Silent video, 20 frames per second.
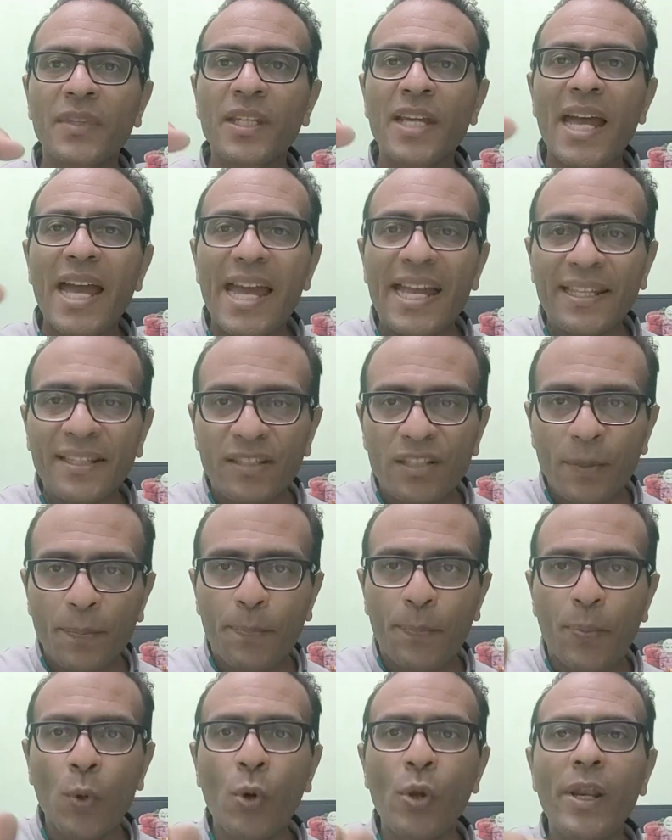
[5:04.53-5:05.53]
and
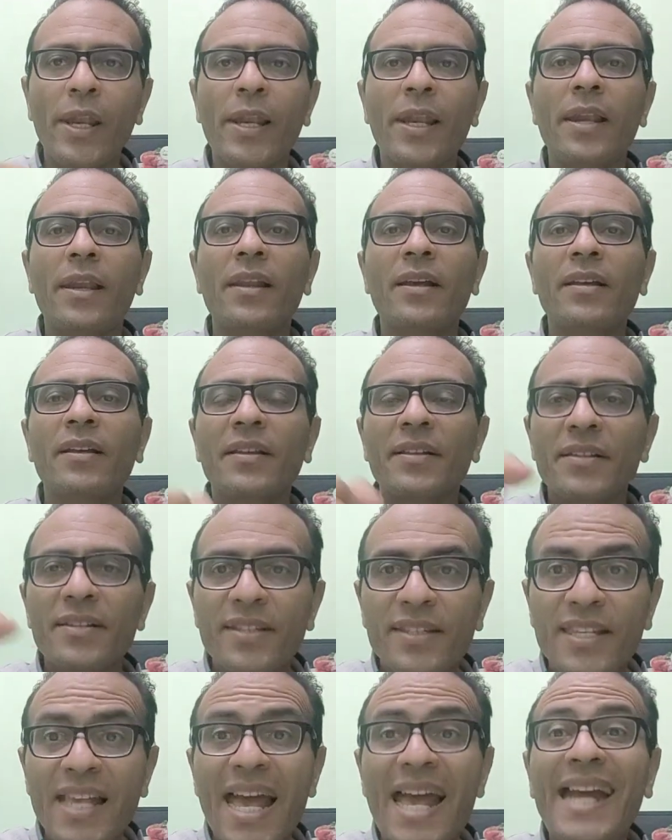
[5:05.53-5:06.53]
pull
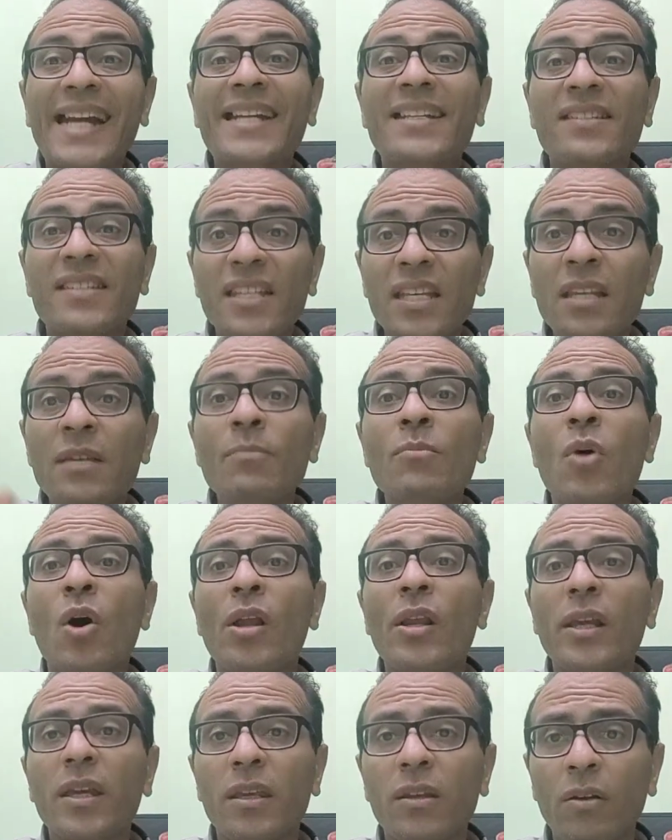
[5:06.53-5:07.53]
the actin
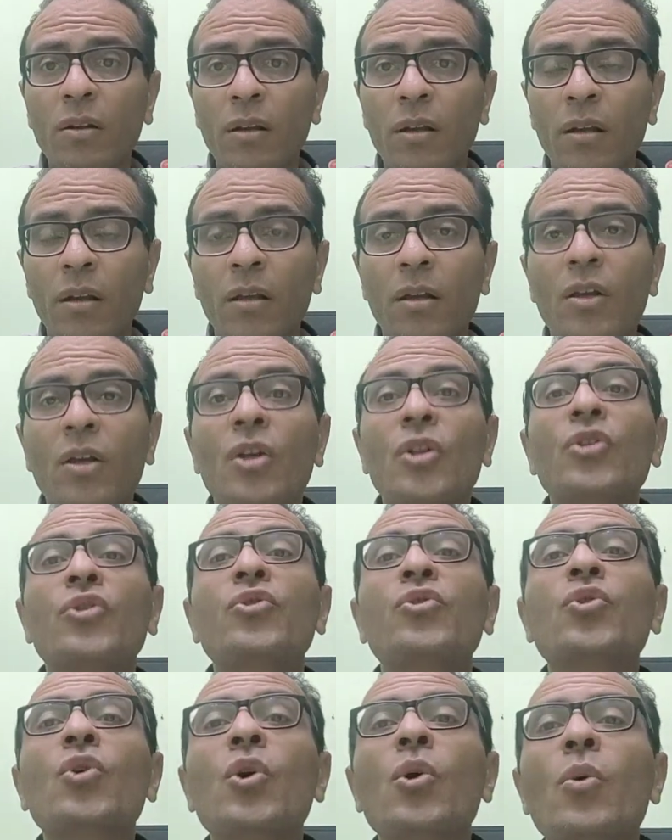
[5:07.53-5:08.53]
molecule
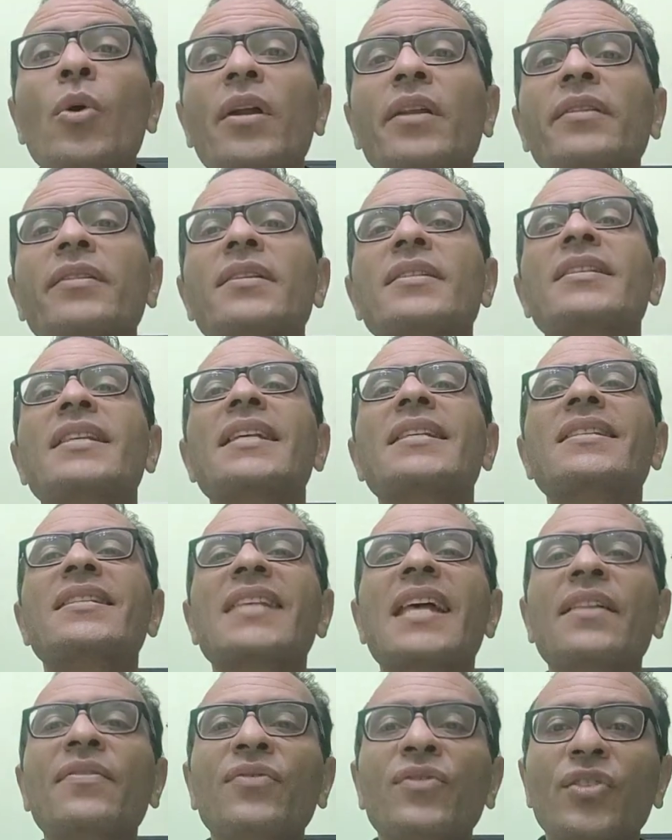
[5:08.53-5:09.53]
toward the
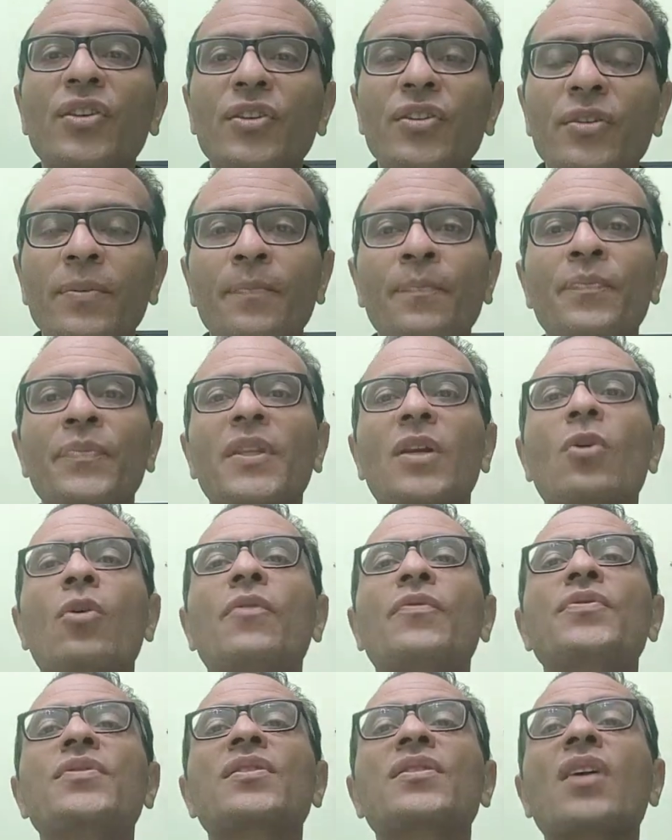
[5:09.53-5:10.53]
center
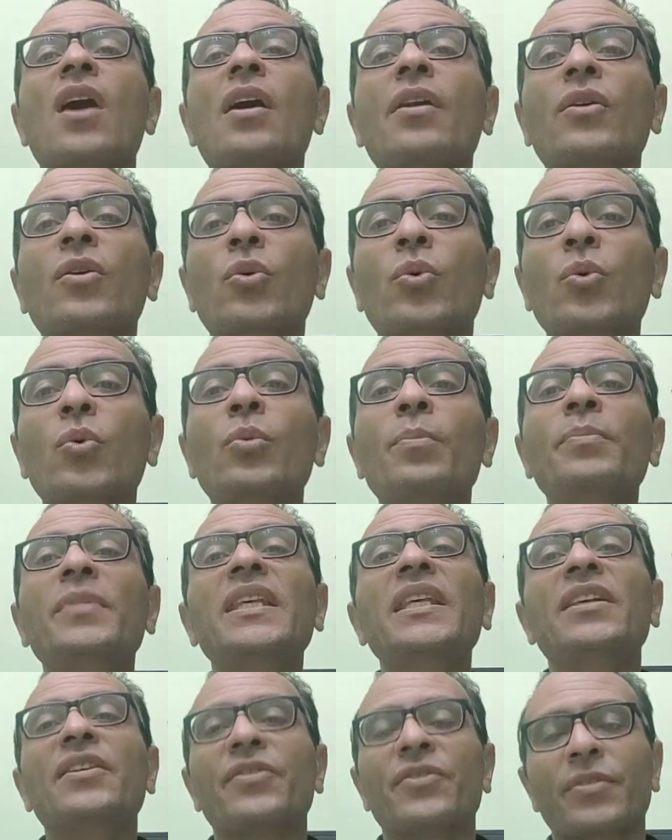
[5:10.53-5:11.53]
of
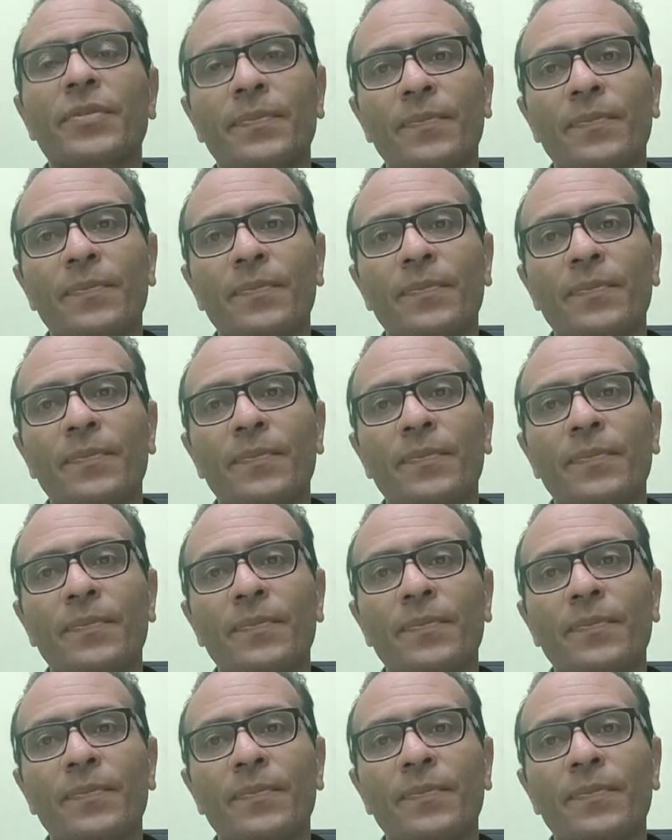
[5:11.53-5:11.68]
sarcomere.